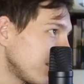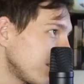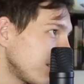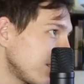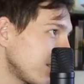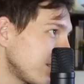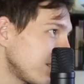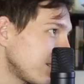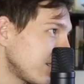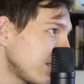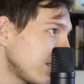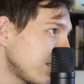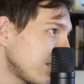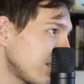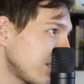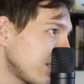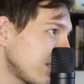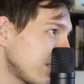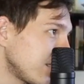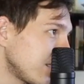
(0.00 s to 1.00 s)

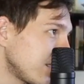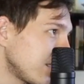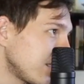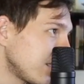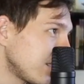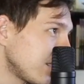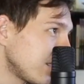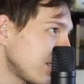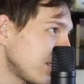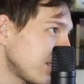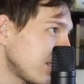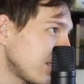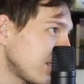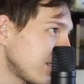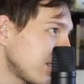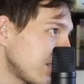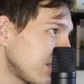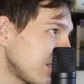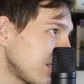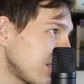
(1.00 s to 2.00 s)

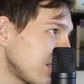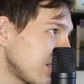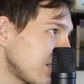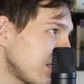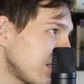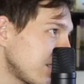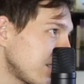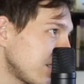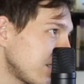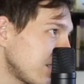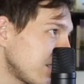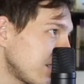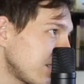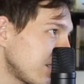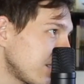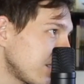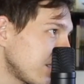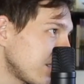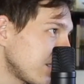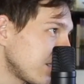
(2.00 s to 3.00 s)

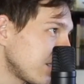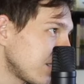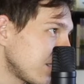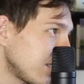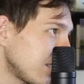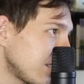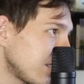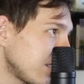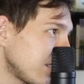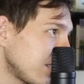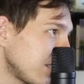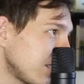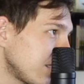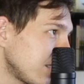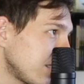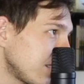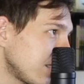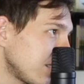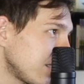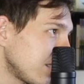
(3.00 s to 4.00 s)

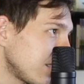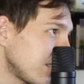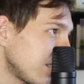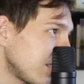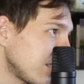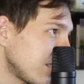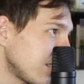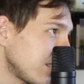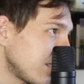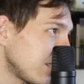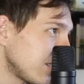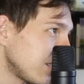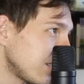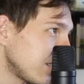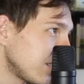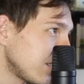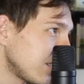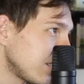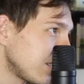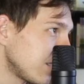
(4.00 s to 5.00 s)

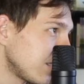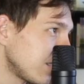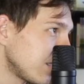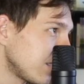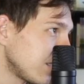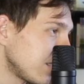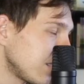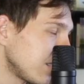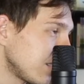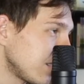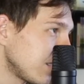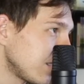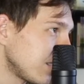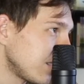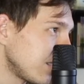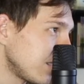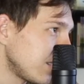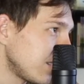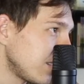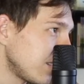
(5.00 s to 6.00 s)

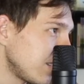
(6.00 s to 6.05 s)
This person isn't speaking.